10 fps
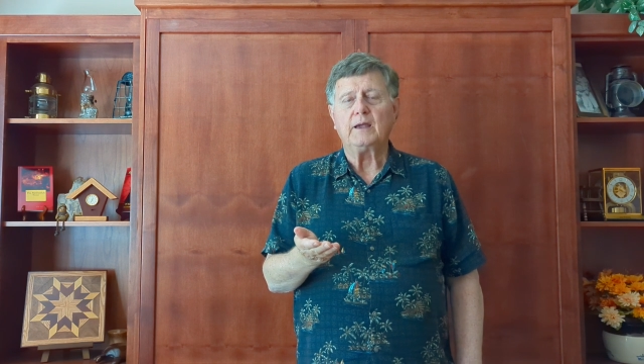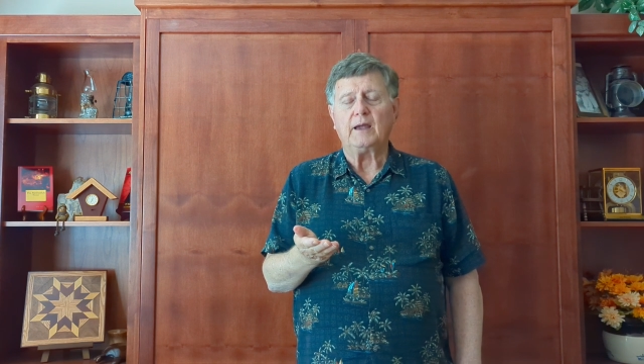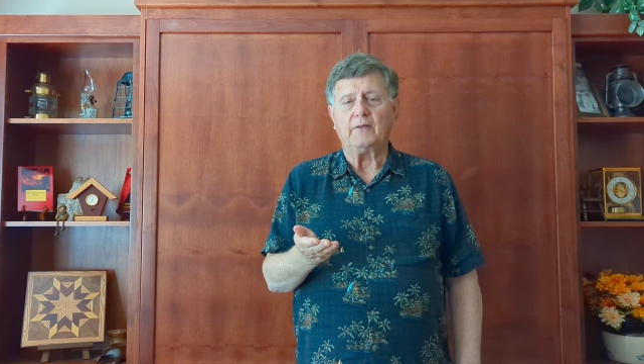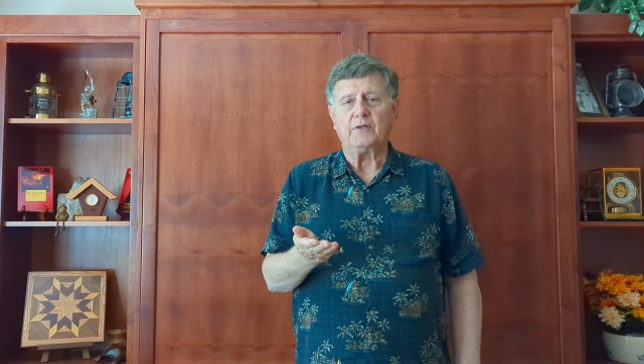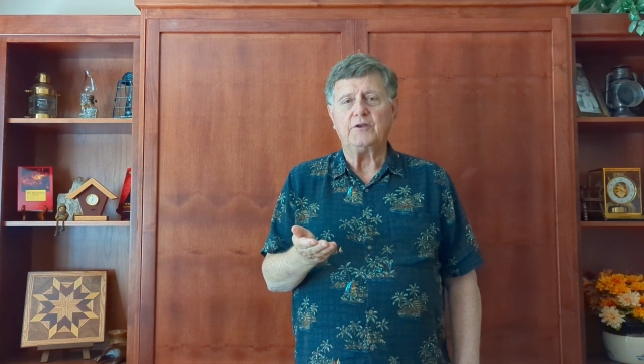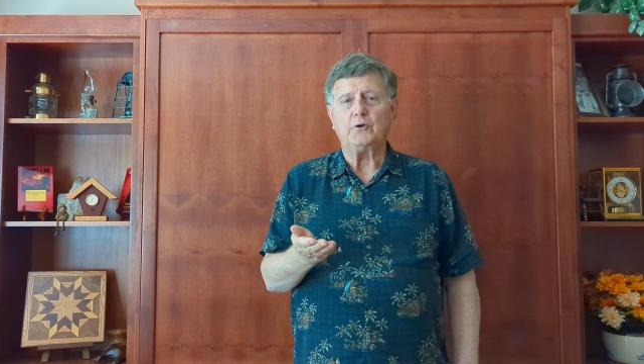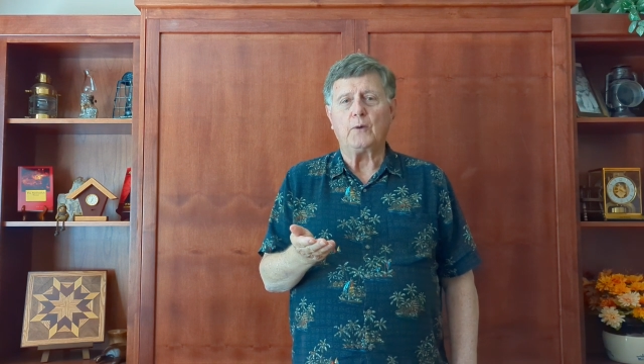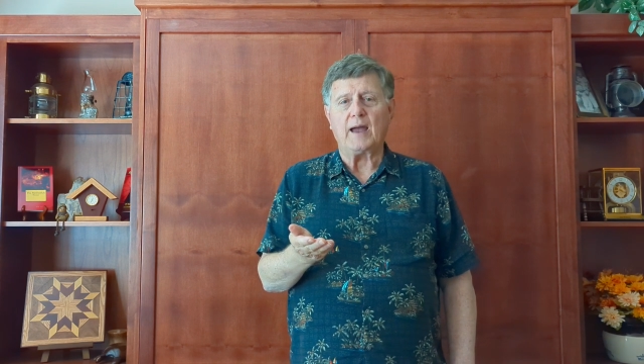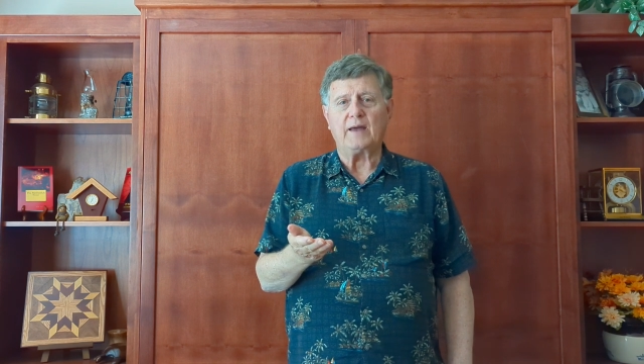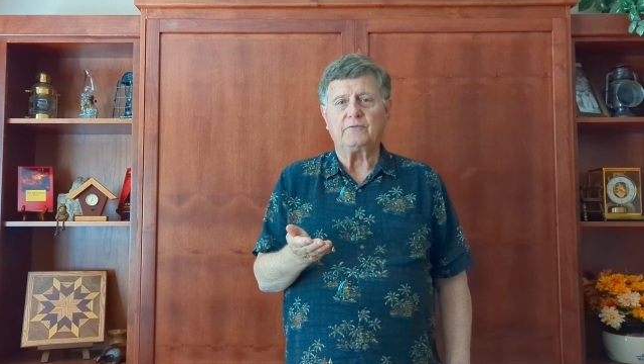and then you
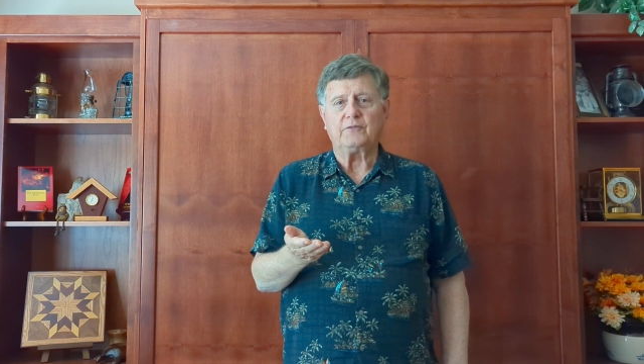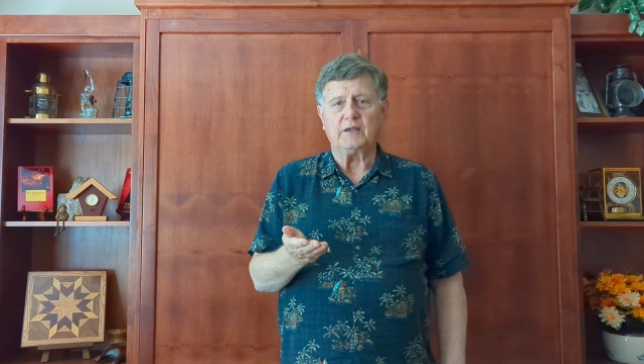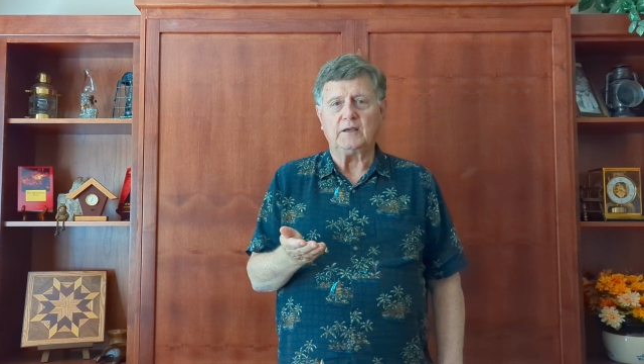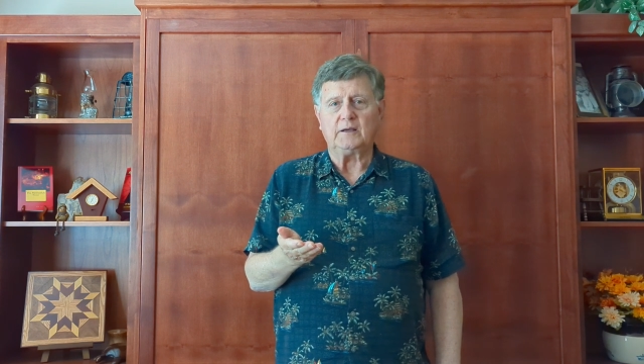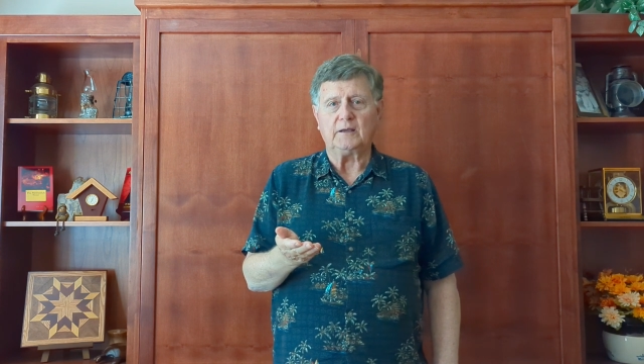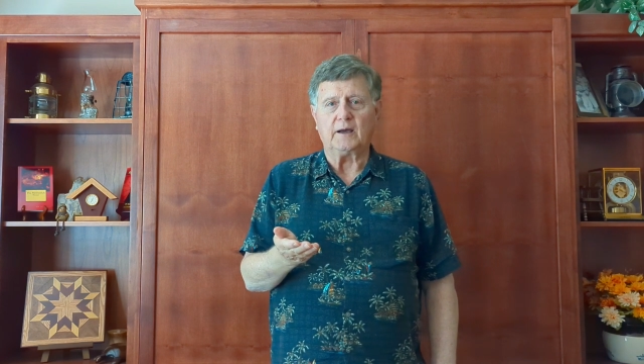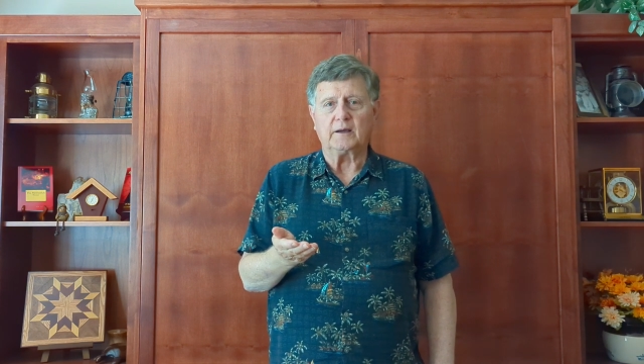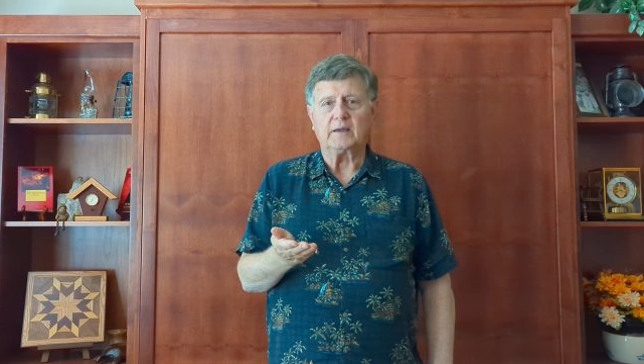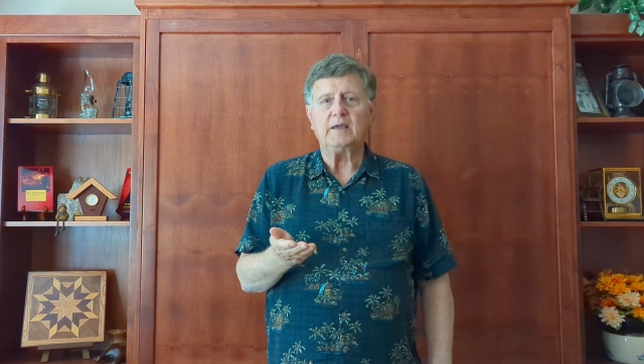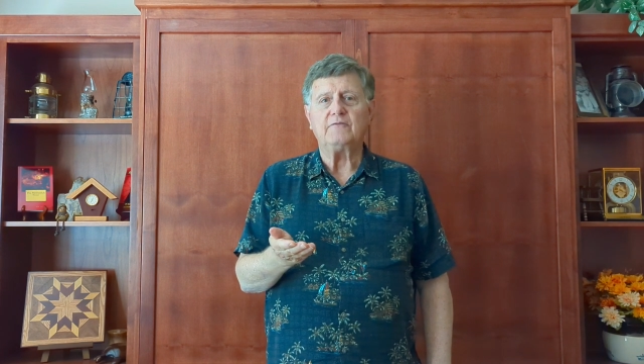add the
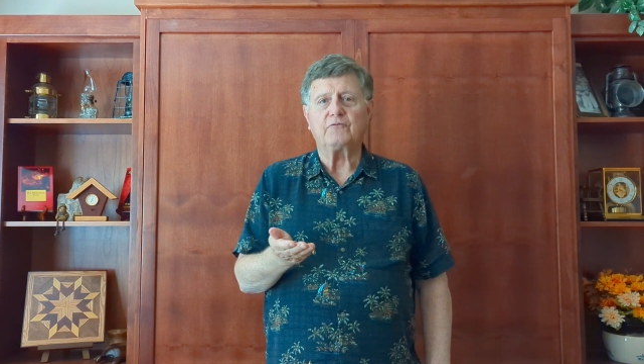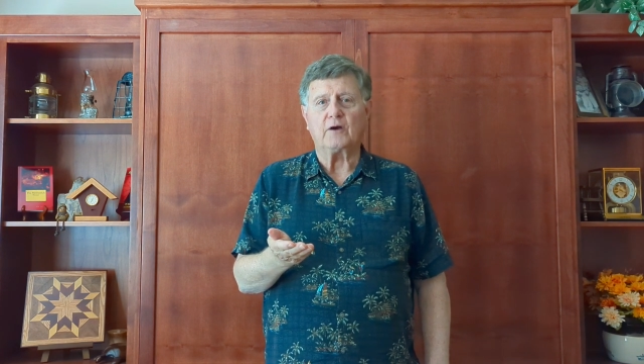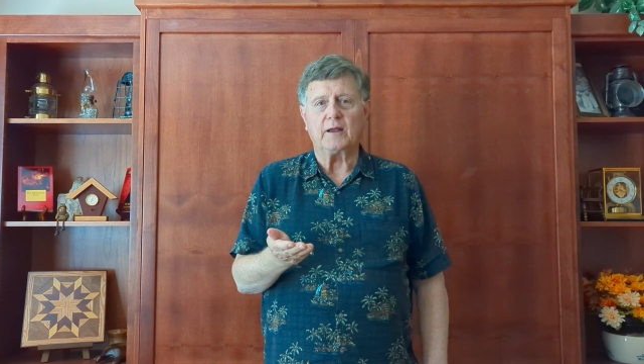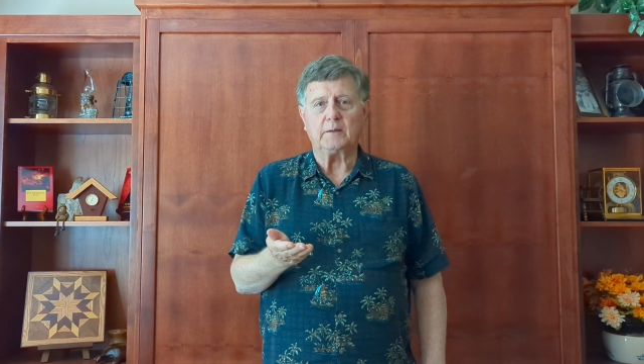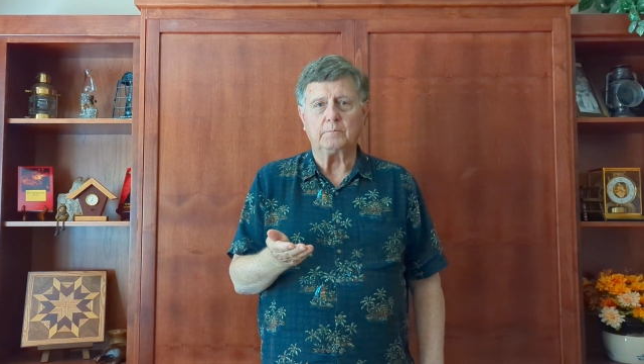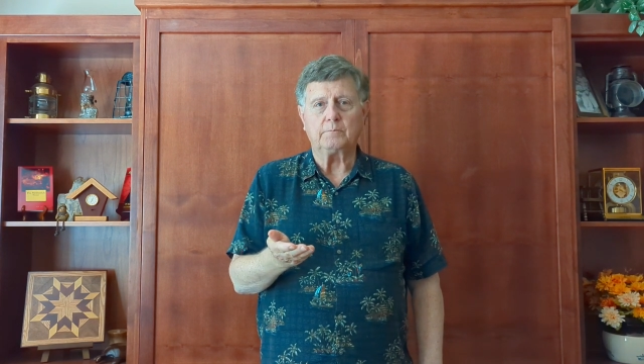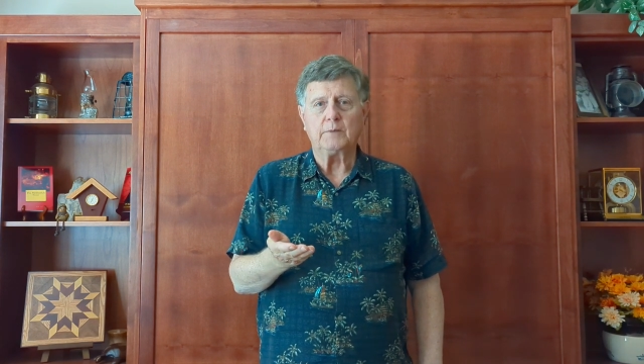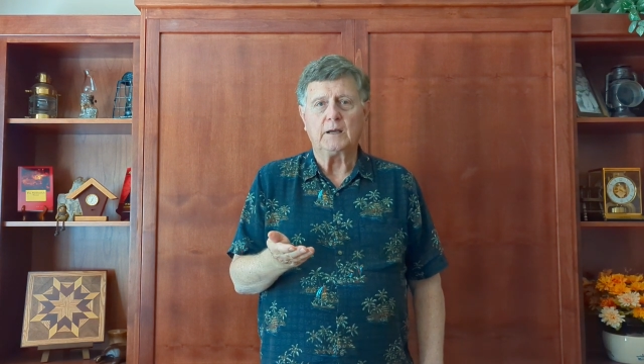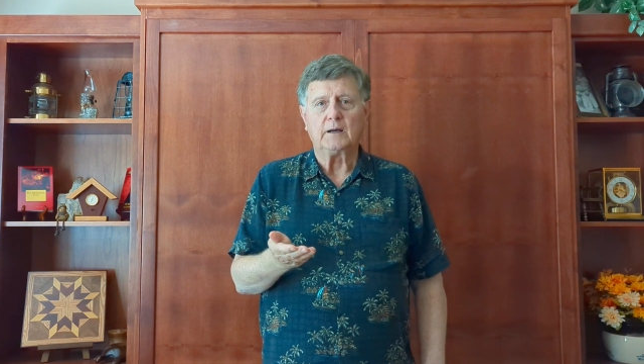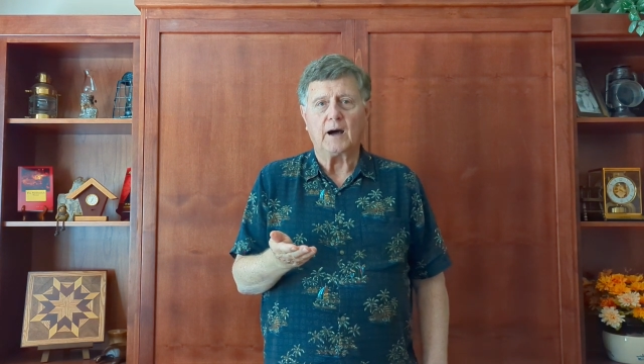keyframe